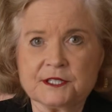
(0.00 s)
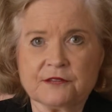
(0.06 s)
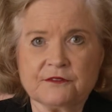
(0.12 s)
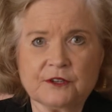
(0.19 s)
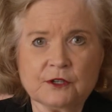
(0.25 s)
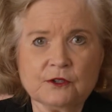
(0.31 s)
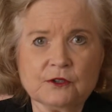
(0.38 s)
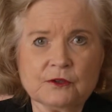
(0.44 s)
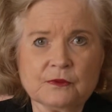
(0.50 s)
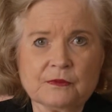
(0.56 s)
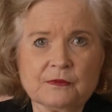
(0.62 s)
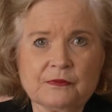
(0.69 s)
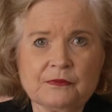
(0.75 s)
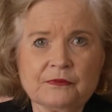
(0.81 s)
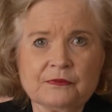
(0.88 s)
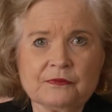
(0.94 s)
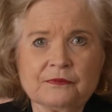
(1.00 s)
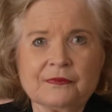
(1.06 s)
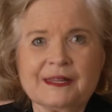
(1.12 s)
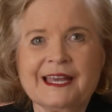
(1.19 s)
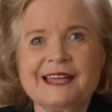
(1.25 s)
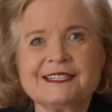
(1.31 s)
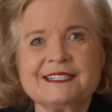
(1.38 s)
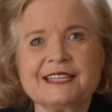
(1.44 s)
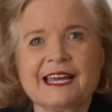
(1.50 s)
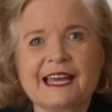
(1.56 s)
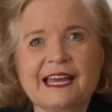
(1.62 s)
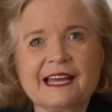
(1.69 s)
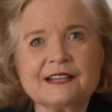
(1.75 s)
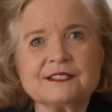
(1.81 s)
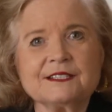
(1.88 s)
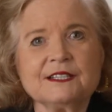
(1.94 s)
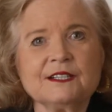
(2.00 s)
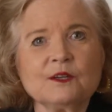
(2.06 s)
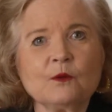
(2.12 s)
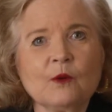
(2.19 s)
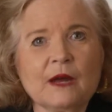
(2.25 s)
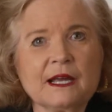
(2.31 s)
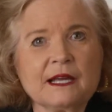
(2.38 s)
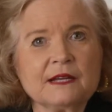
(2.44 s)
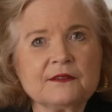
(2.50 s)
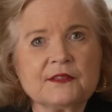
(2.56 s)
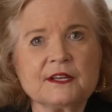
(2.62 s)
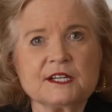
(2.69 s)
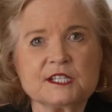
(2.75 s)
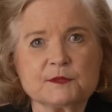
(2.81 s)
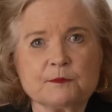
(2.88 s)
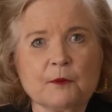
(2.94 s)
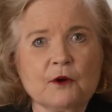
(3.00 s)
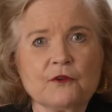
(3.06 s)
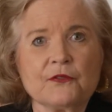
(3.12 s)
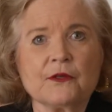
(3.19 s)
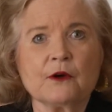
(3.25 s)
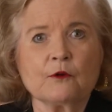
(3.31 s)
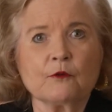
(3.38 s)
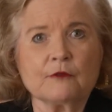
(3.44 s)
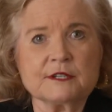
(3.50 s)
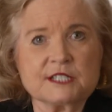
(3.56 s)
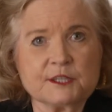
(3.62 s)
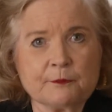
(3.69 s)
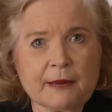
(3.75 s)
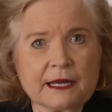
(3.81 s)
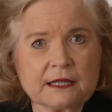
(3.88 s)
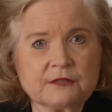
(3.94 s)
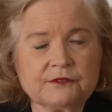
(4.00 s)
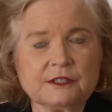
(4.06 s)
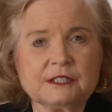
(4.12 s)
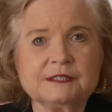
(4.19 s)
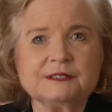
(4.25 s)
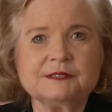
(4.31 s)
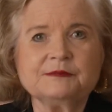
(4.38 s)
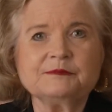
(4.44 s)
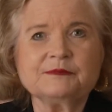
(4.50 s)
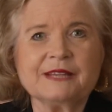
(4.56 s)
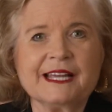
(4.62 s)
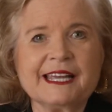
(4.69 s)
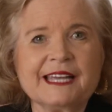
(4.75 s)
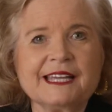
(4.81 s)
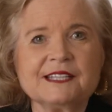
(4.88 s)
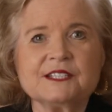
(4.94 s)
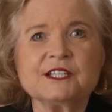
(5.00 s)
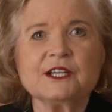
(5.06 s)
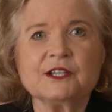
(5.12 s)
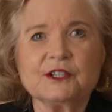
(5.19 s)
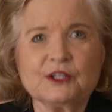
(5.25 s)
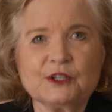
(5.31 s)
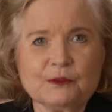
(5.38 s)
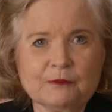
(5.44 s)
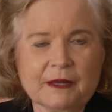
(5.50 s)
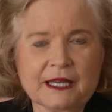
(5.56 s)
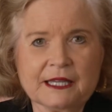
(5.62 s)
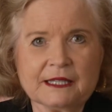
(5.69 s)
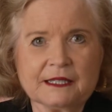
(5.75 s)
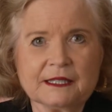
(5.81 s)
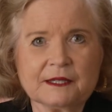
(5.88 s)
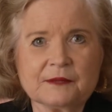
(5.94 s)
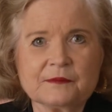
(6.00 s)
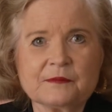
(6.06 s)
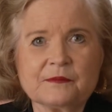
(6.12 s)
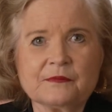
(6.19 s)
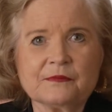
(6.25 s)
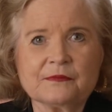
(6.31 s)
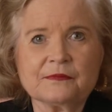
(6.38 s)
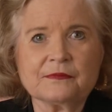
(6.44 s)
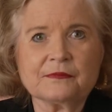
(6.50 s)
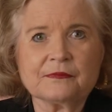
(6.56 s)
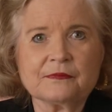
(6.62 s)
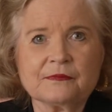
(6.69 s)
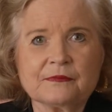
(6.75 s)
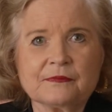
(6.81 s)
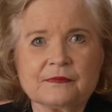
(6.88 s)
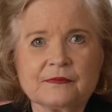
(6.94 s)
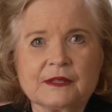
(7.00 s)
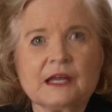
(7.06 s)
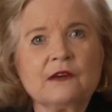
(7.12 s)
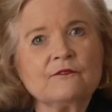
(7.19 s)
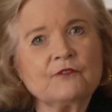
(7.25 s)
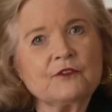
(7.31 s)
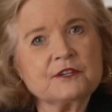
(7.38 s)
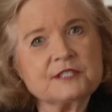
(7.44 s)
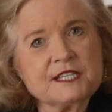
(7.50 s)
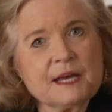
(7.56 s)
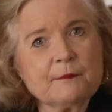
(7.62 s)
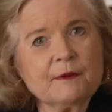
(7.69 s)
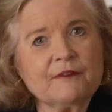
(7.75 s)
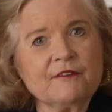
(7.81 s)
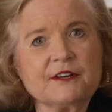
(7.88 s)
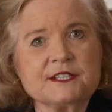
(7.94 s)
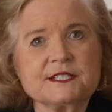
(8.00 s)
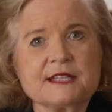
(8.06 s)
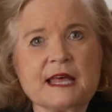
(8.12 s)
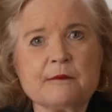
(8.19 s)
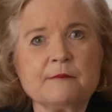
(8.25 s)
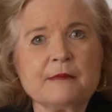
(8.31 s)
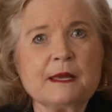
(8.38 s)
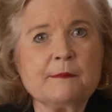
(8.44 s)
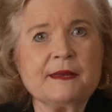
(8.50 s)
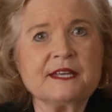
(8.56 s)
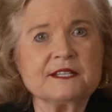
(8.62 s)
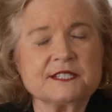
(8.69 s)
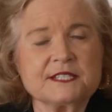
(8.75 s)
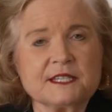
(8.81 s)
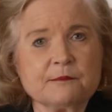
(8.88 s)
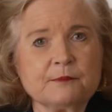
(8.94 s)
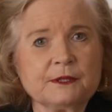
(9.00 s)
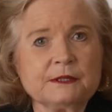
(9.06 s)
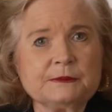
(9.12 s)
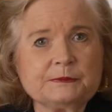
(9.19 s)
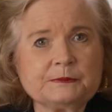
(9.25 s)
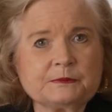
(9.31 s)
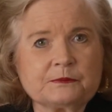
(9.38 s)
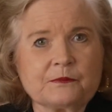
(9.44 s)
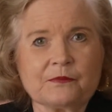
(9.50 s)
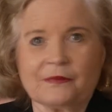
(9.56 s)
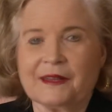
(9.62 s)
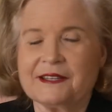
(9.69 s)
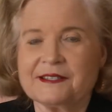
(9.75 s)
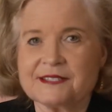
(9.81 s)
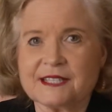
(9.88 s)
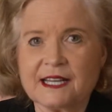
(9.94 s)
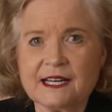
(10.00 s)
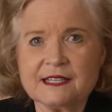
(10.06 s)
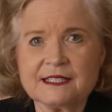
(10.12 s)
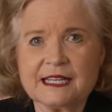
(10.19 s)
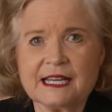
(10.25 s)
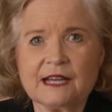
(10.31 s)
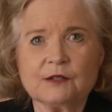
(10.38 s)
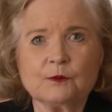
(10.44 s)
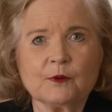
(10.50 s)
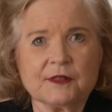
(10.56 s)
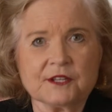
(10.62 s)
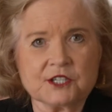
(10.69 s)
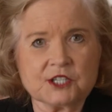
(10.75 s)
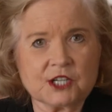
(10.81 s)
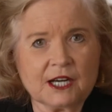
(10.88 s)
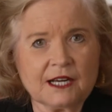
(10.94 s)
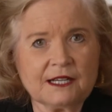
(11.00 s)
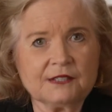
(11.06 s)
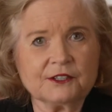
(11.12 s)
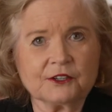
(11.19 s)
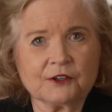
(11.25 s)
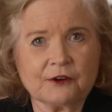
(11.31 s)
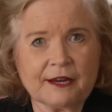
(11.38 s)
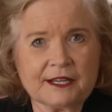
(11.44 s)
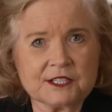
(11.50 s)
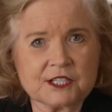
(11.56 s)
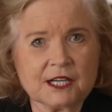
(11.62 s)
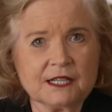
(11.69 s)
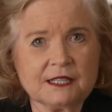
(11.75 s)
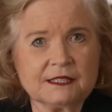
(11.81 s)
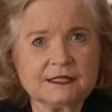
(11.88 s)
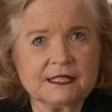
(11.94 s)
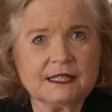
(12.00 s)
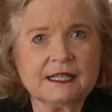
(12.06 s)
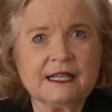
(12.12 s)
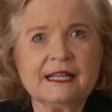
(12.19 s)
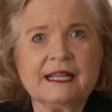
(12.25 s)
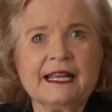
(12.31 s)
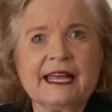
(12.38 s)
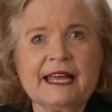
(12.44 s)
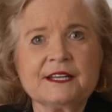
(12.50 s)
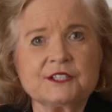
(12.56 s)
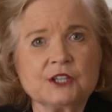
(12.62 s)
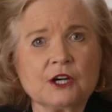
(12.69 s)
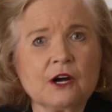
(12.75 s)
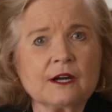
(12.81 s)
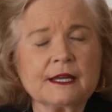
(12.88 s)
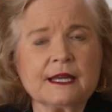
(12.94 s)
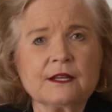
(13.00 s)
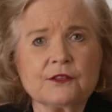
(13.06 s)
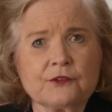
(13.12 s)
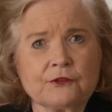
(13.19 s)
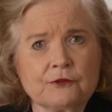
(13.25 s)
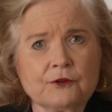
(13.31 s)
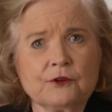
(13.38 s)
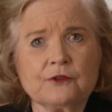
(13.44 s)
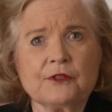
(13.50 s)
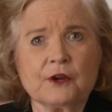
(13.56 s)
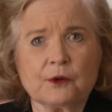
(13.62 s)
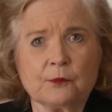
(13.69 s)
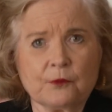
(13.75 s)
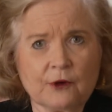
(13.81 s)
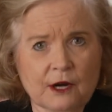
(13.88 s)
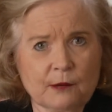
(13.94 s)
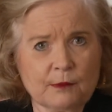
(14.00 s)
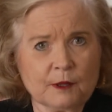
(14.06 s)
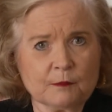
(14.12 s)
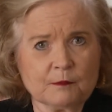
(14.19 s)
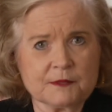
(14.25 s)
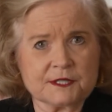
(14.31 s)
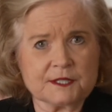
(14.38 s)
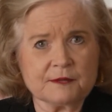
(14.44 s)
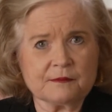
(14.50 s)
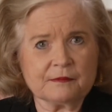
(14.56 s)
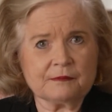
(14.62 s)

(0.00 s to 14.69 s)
of view, and to act in a way that is both respectful and humane. For some of us, that may be as simple as sitting down with a child or grandchild and talking through their problems.